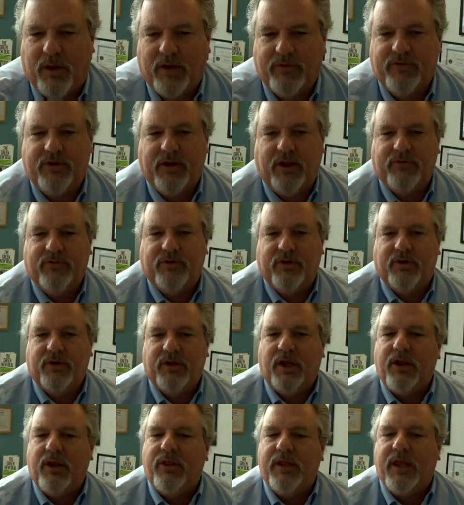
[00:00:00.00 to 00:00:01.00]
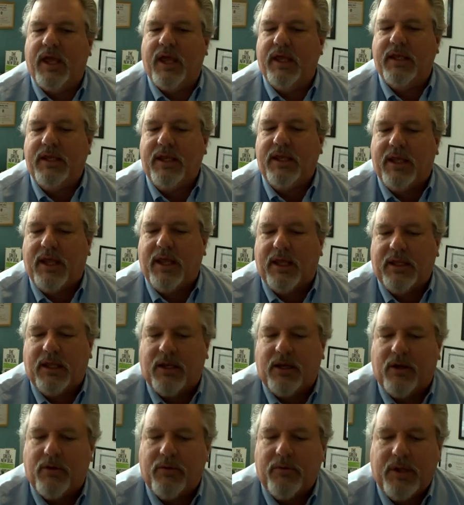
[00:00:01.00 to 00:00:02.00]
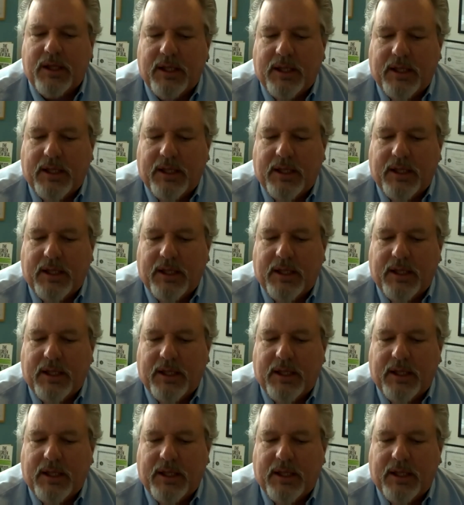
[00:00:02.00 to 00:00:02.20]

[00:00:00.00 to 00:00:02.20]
Westchester. You know, the idea, you know,